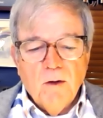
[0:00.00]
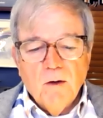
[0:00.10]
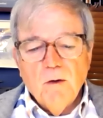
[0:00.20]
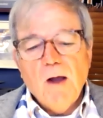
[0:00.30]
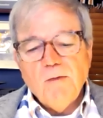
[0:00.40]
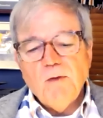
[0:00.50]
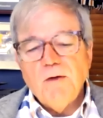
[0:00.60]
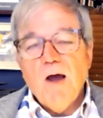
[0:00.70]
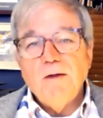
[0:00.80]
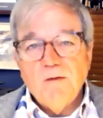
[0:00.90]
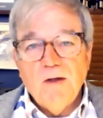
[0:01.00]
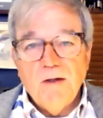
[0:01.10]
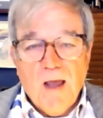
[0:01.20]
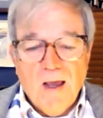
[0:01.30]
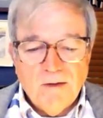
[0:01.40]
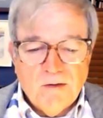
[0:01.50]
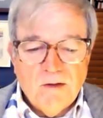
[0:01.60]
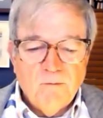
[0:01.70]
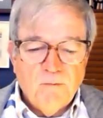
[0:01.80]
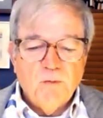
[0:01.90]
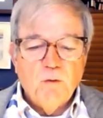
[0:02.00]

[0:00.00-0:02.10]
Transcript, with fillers: Like the nineteen eighteen flu